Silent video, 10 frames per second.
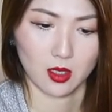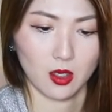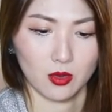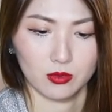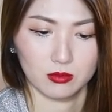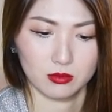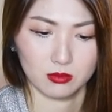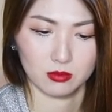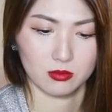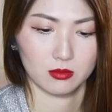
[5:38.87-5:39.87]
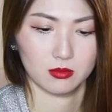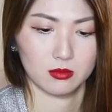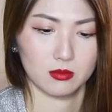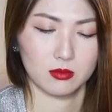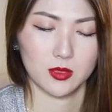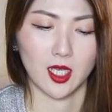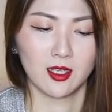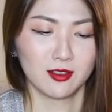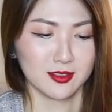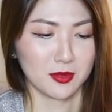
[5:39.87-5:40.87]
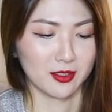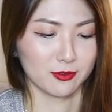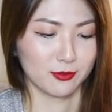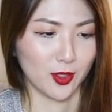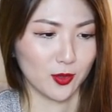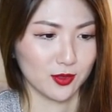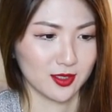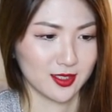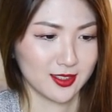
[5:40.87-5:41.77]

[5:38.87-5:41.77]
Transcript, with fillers: Oh, that was my phone.